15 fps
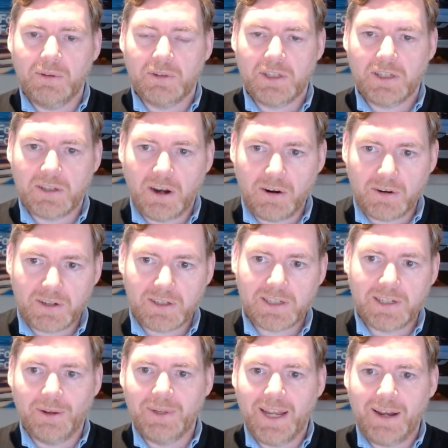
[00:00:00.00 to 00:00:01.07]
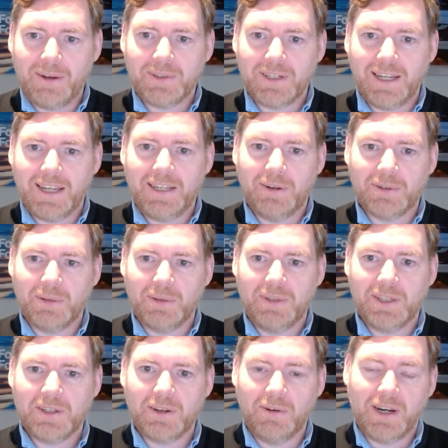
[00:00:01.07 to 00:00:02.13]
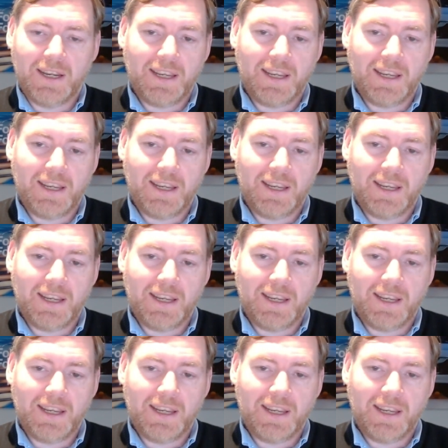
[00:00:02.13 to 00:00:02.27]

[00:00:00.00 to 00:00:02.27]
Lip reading: or start to slow down to let you know something's going on.